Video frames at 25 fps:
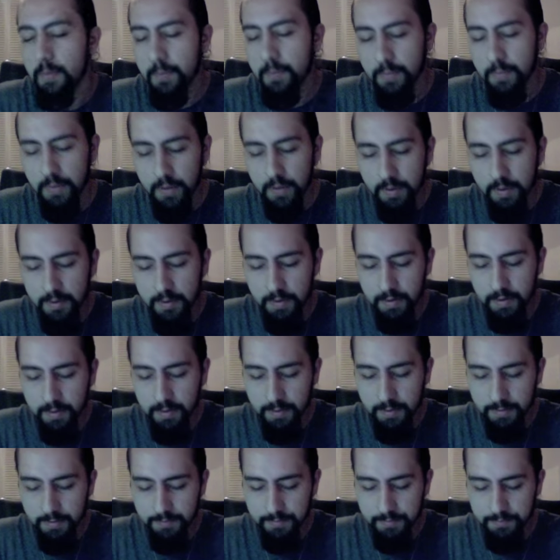But
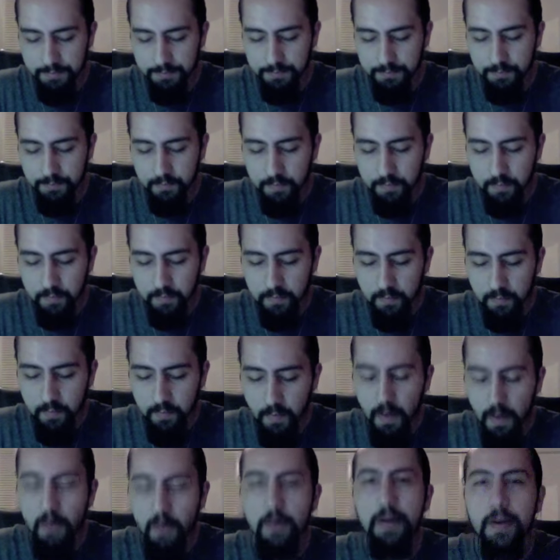
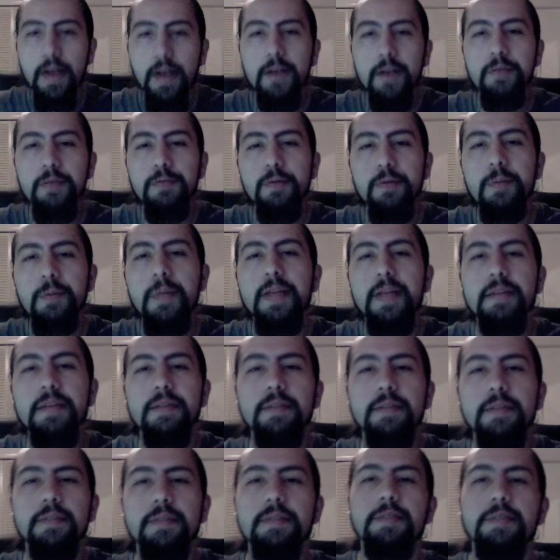okay,
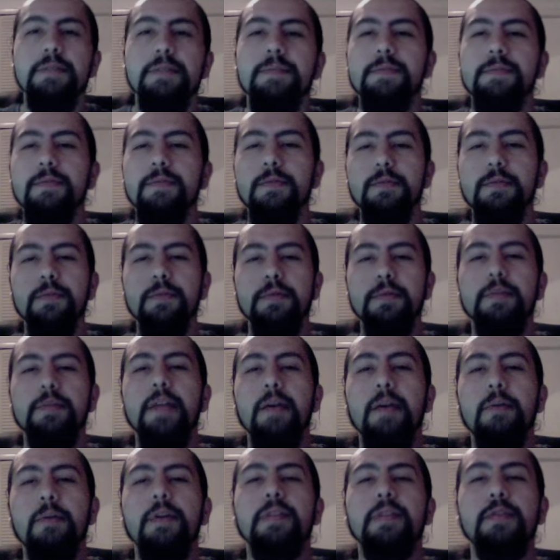Freemasons.
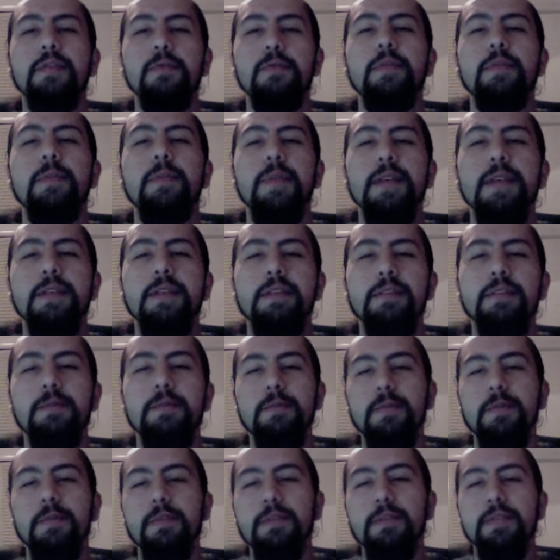Now we're at the Freemasons.
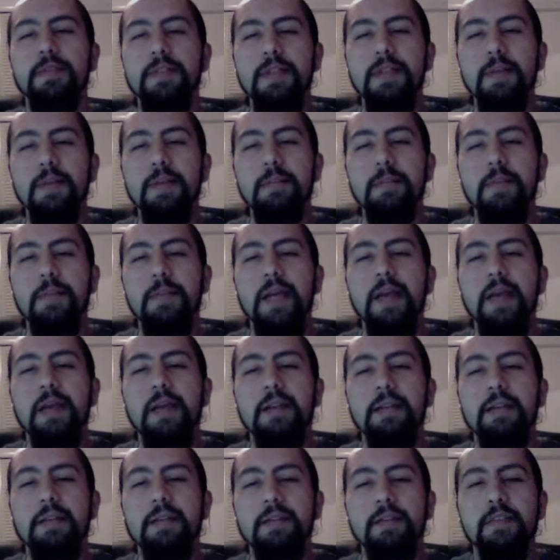We're a step
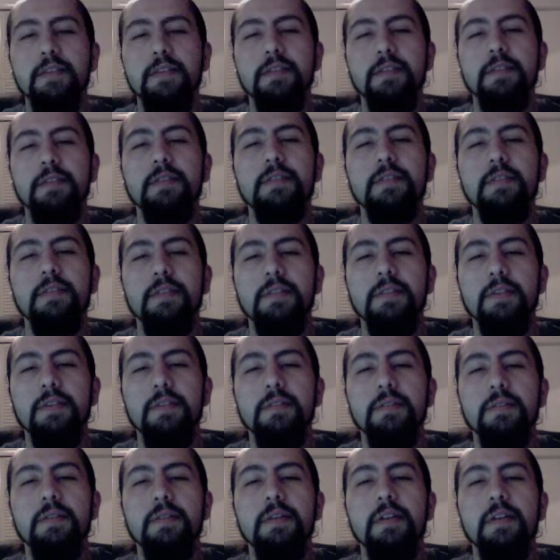back. They're,
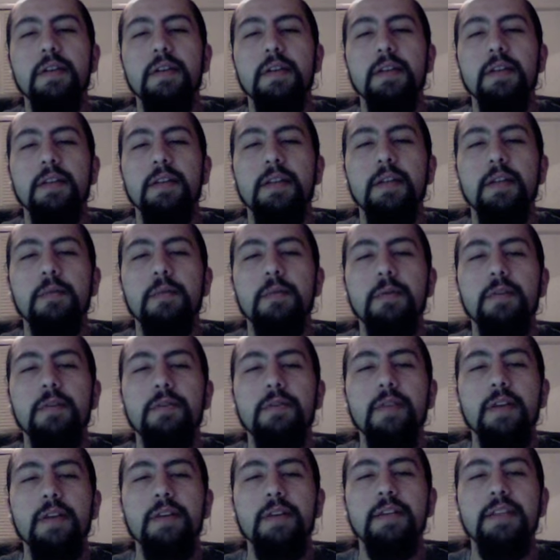they were
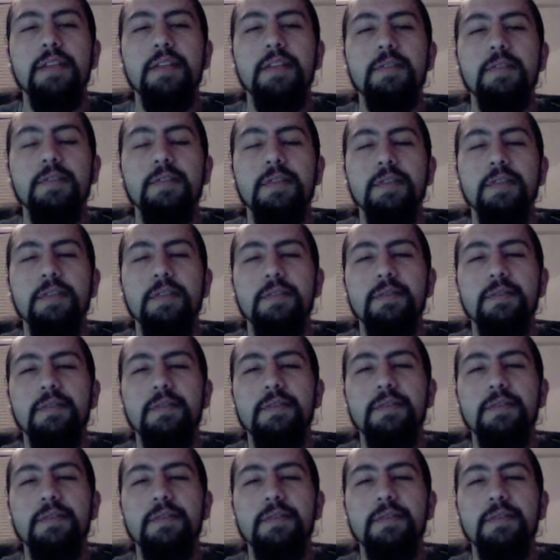very secretive.